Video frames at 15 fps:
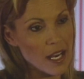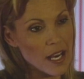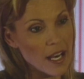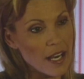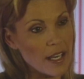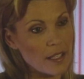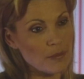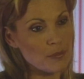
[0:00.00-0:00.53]

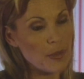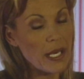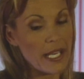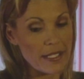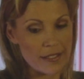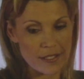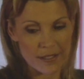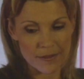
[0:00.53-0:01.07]
Um,
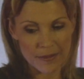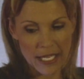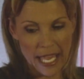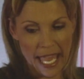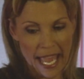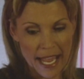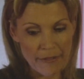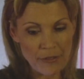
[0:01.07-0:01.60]
but
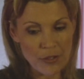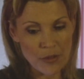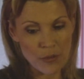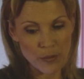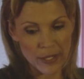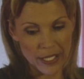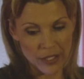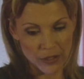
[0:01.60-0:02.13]
after the
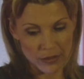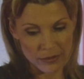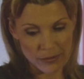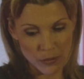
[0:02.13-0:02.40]
wheel,